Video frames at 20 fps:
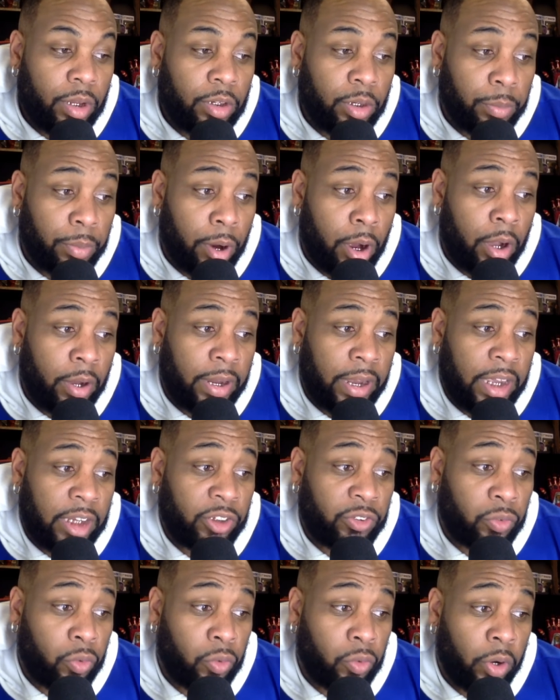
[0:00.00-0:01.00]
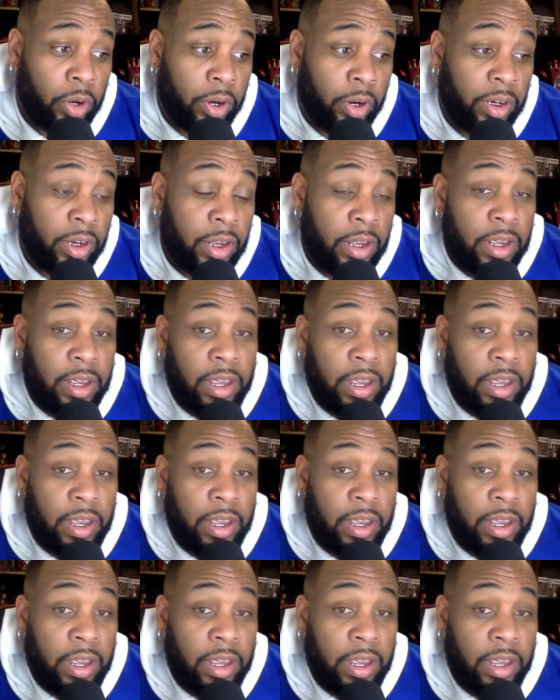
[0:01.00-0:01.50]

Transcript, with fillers: the broadcast for it.